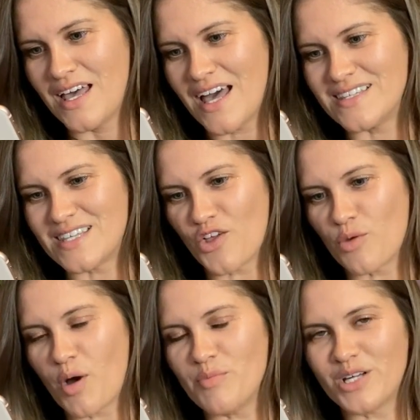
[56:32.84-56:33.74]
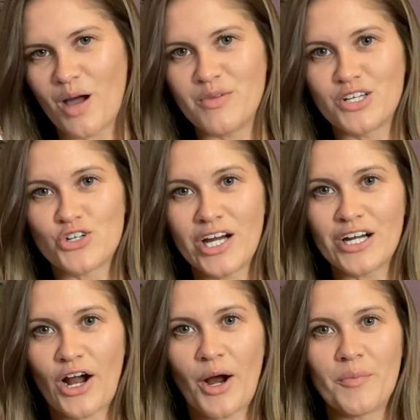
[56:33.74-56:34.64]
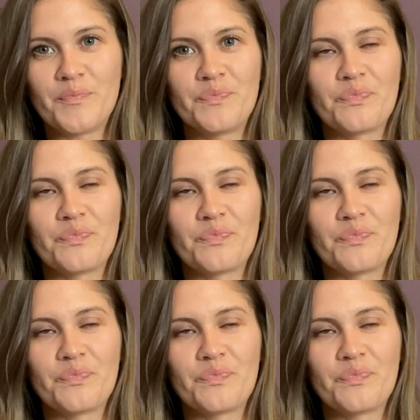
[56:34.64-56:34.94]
and sell them on becoming a trainer.